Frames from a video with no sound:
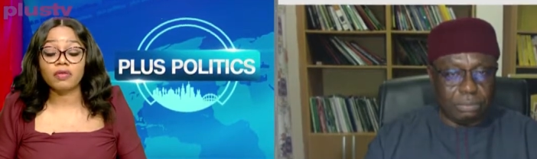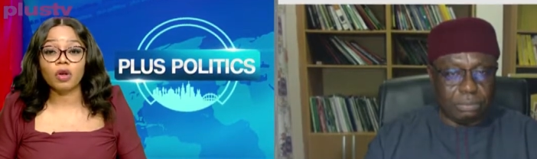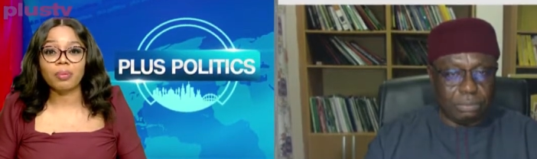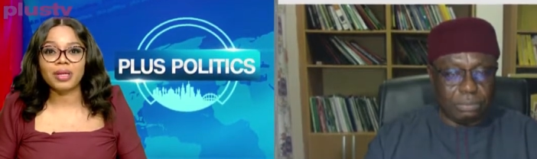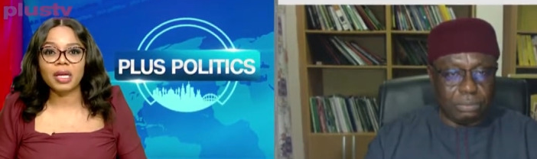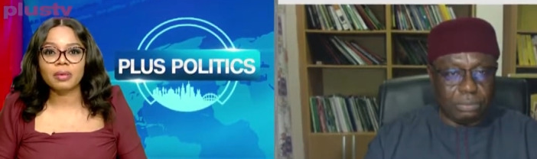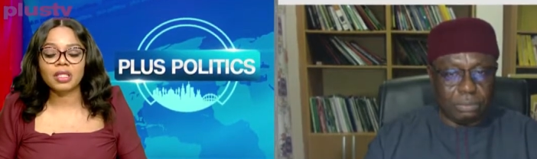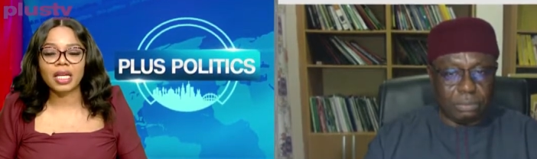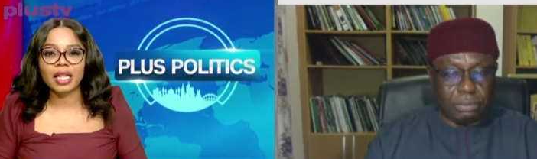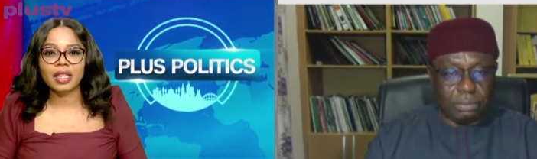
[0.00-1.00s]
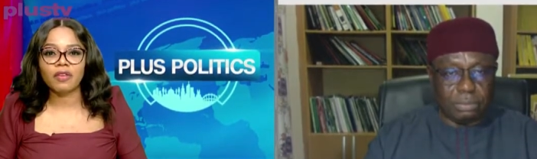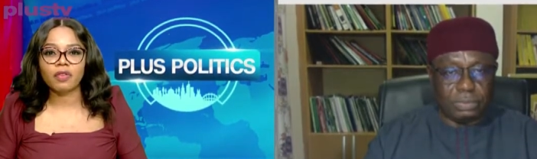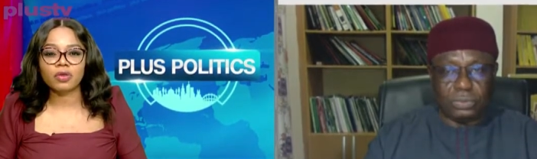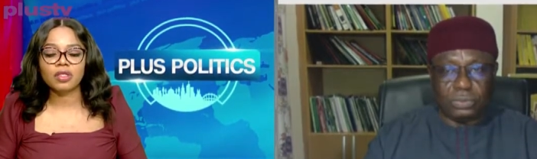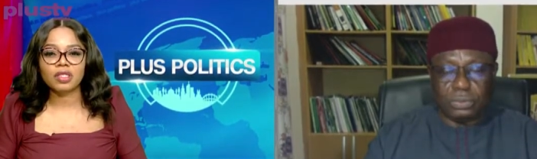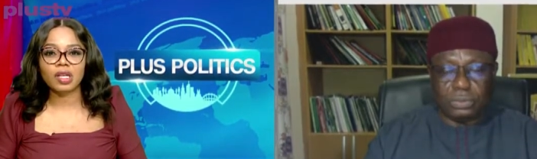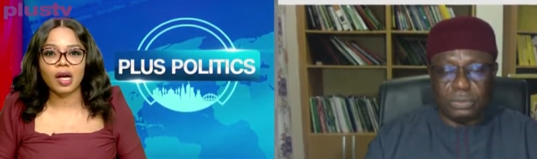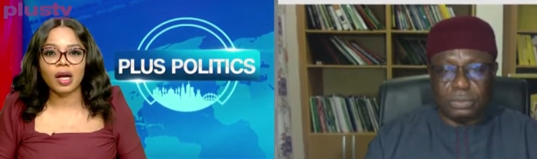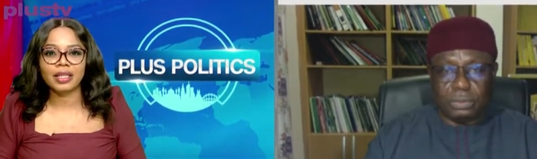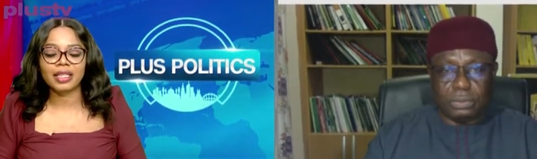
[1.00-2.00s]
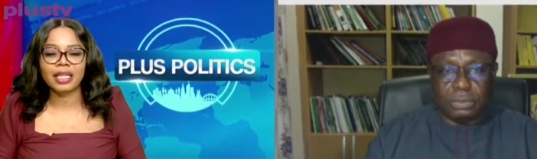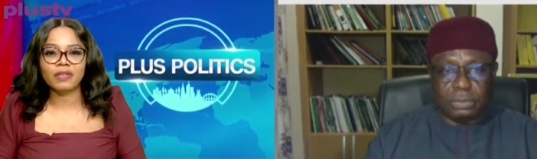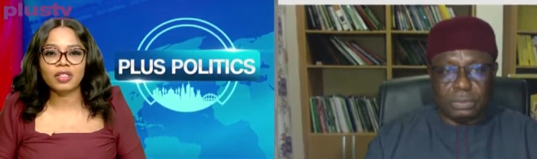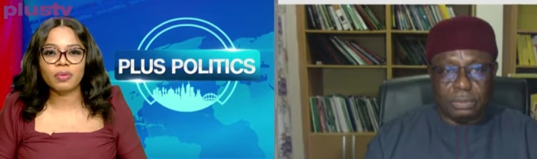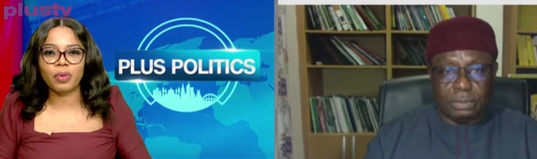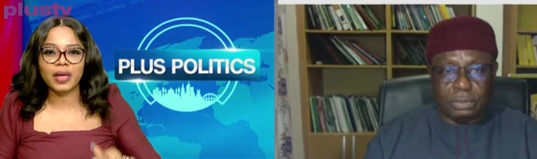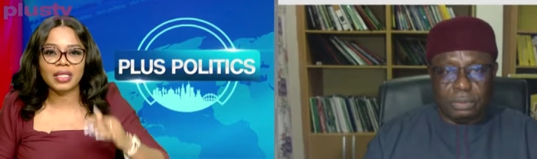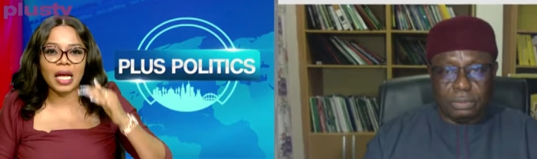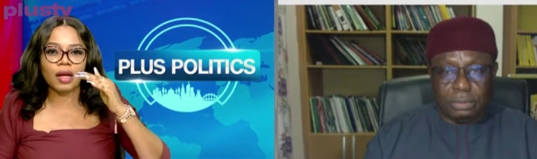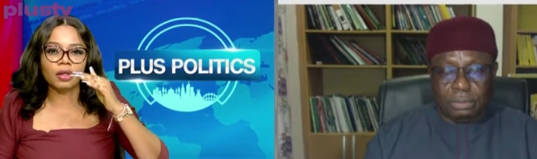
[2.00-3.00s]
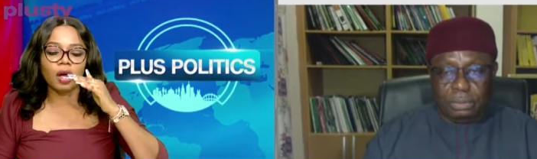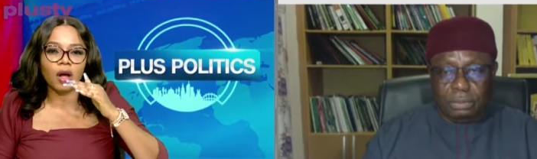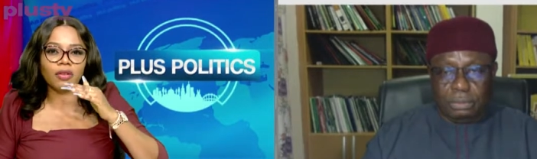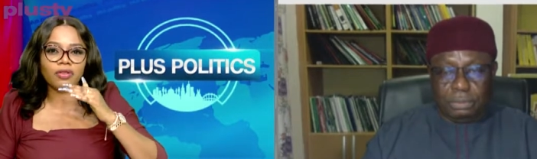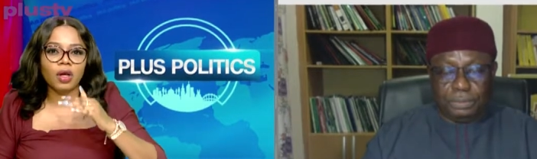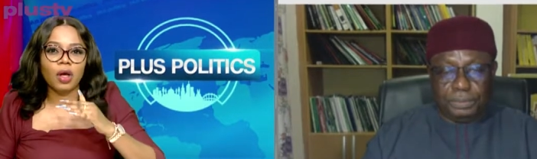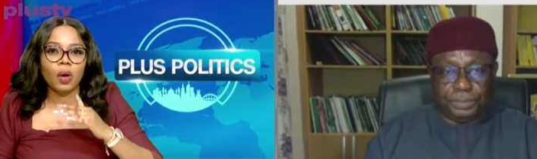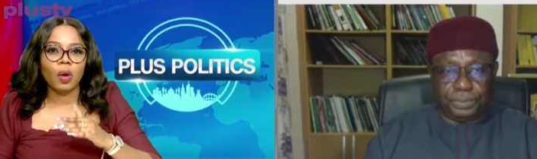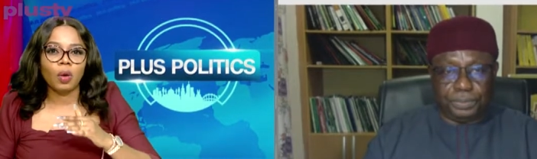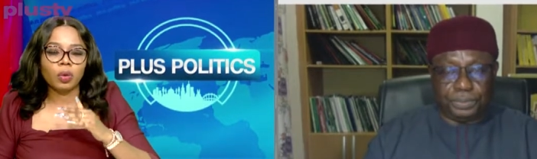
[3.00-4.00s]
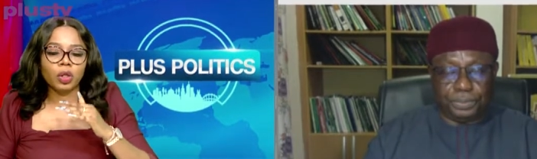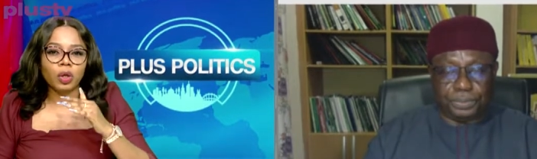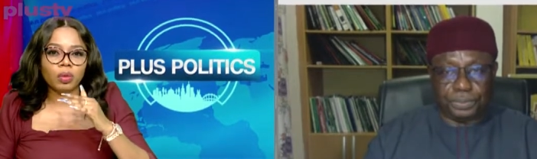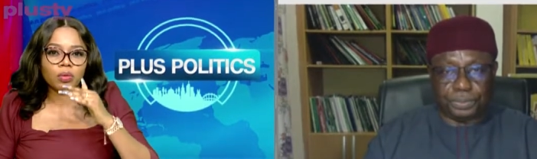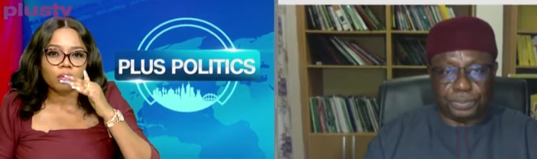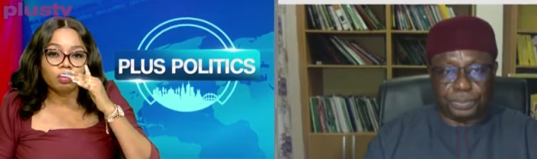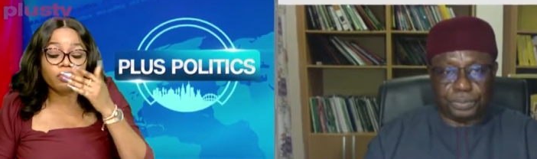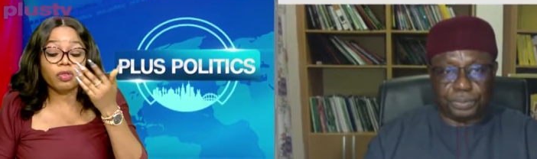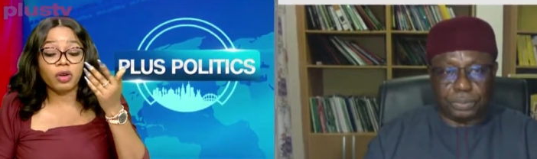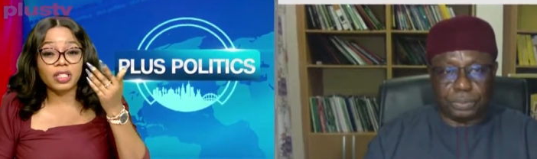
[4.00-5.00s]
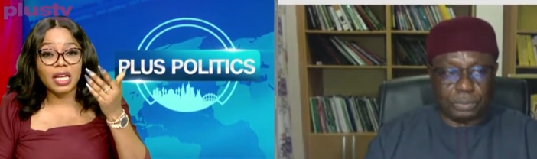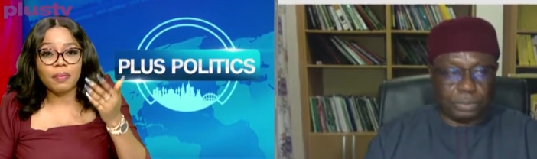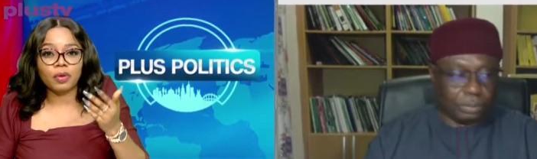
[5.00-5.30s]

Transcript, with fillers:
Speaker 1: not been able to get their voter's card. Give us a breakdown of, you know, for example,